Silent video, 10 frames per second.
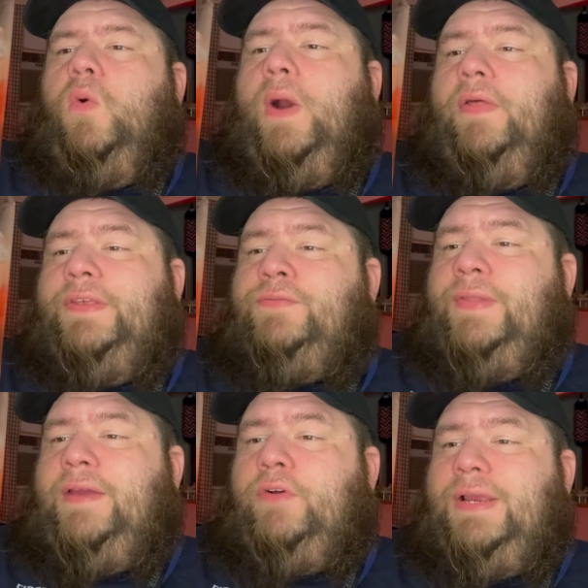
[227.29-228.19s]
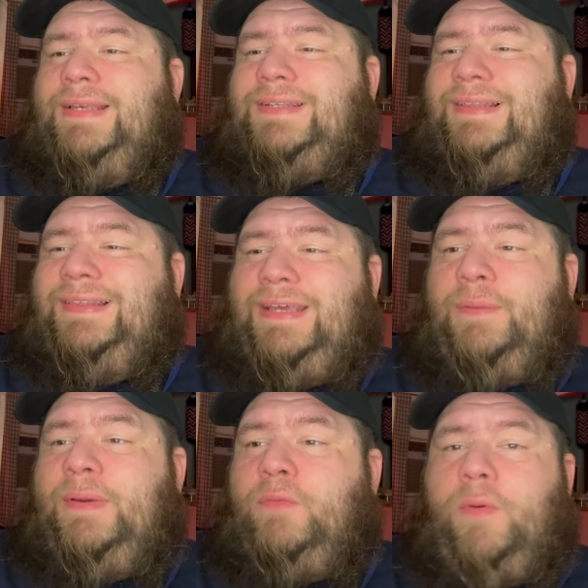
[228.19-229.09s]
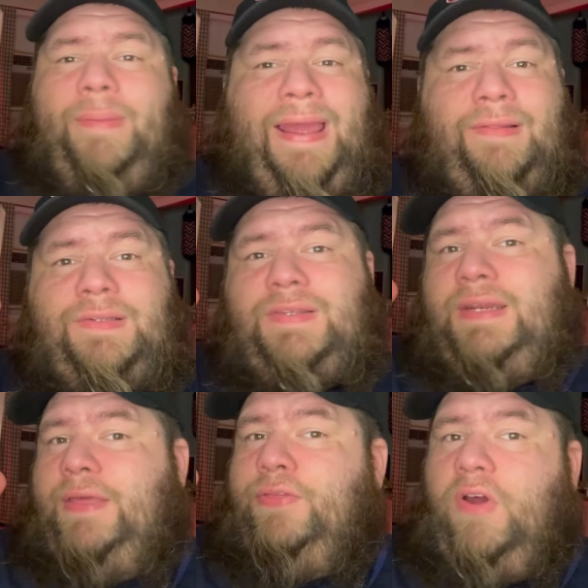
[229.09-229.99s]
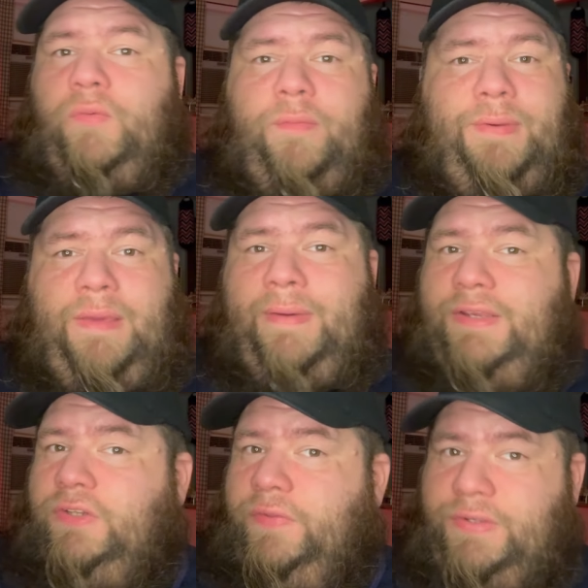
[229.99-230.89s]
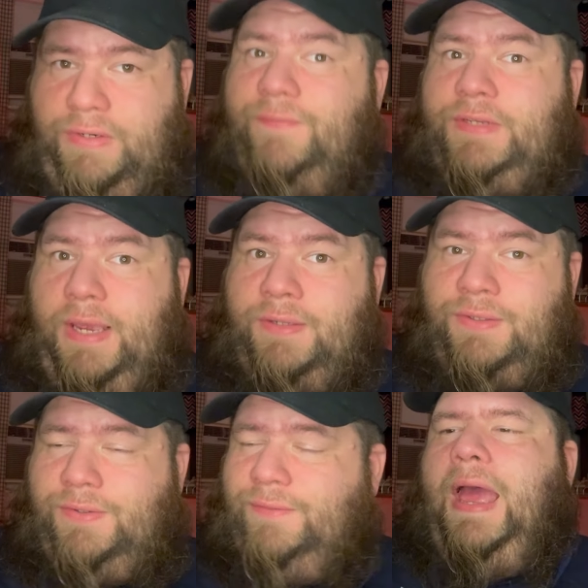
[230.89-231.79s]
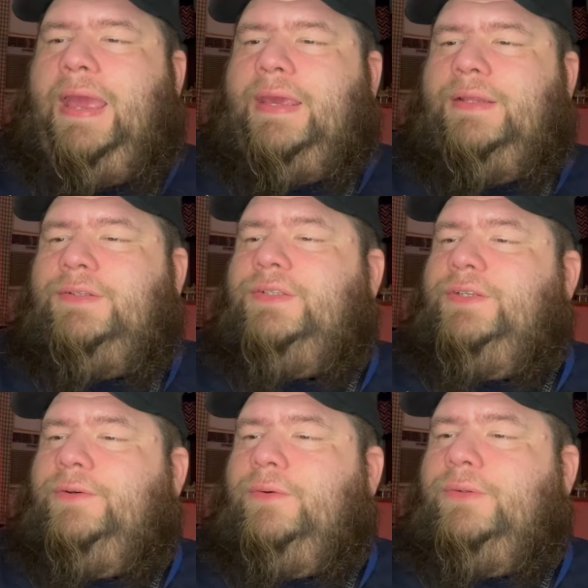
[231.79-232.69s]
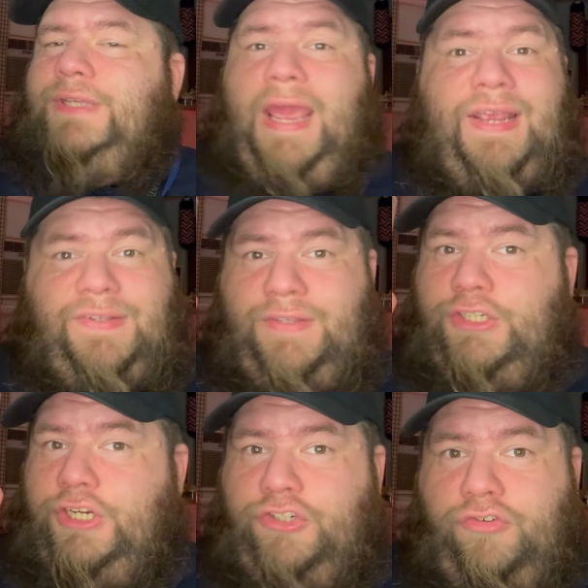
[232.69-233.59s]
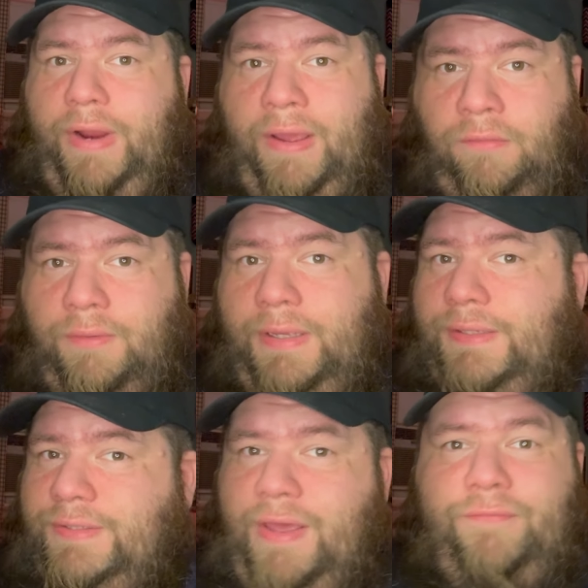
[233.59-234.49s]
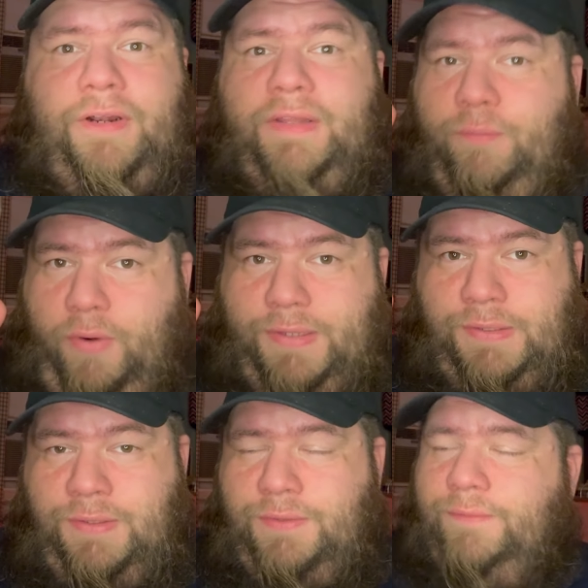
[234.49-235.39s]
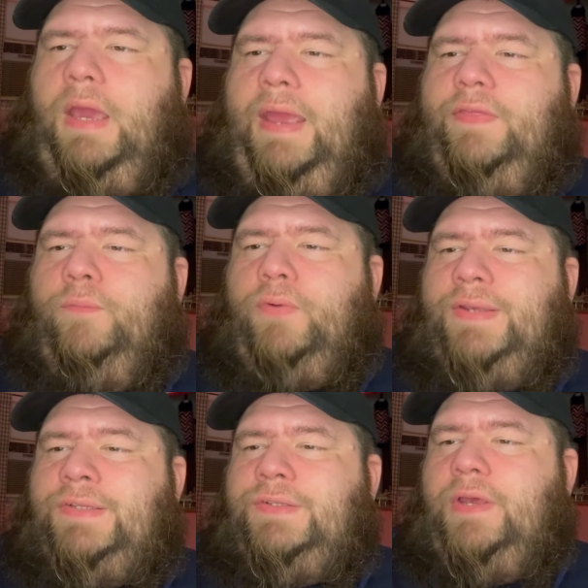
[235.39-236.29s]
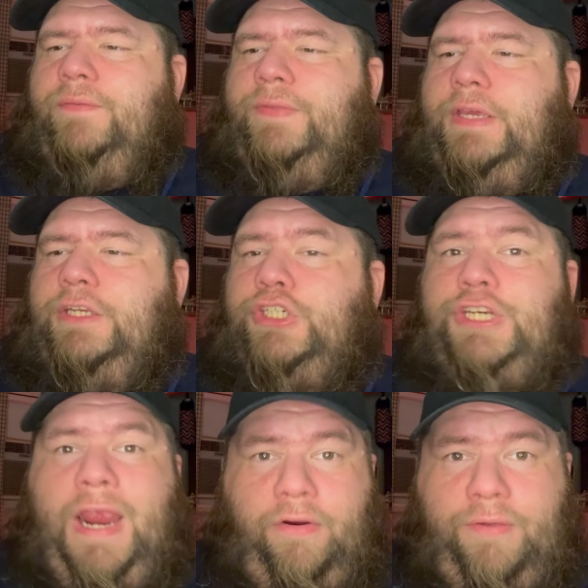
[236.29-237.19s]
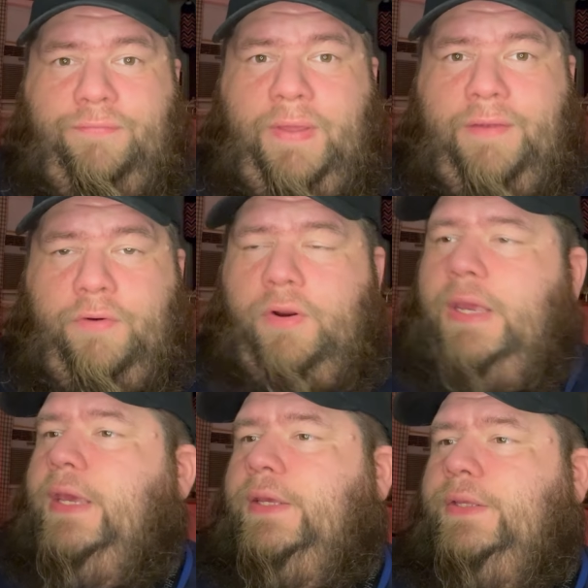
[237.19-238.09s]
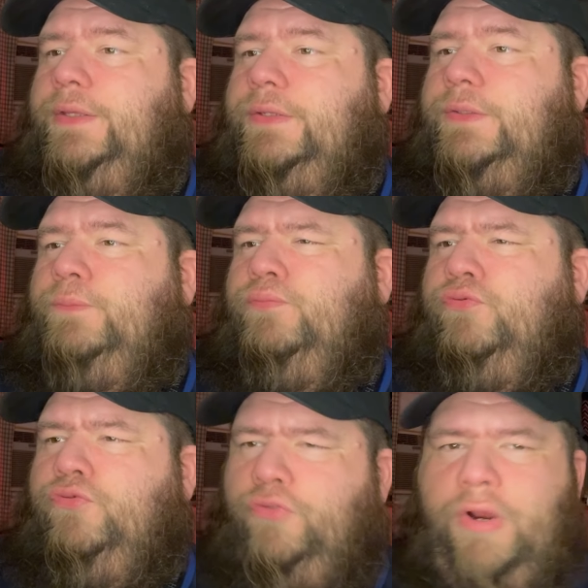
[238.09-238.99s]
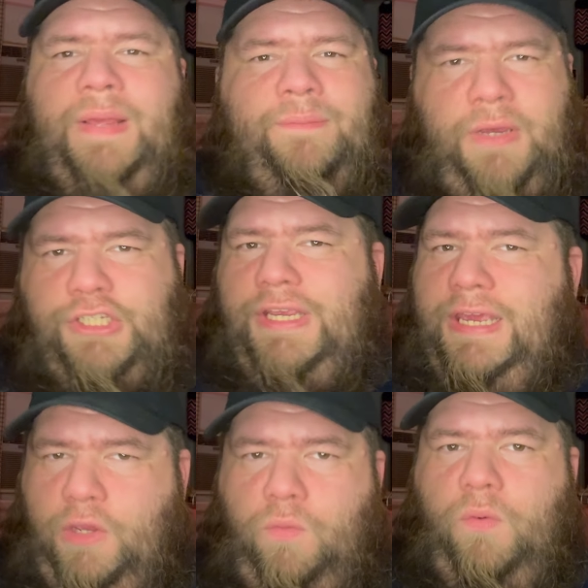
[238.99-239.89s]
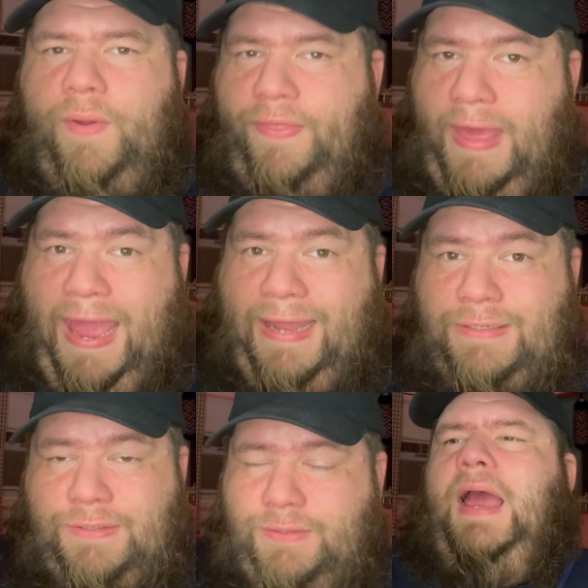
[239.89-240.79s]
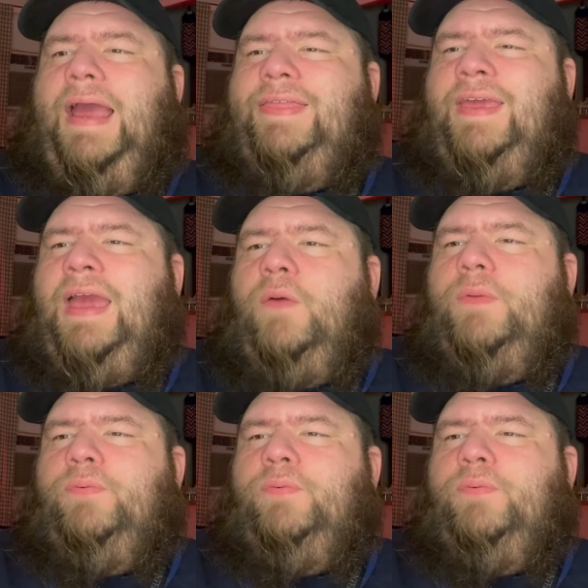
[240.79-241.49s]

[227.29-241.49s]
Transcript: Well, this flavor is a little bit more balanced than I thought it would be based on the sniff test. I can still taste the ginger ale. It's definitely present. And the presence of the cherry flavor is pretty much equal with that. I think I would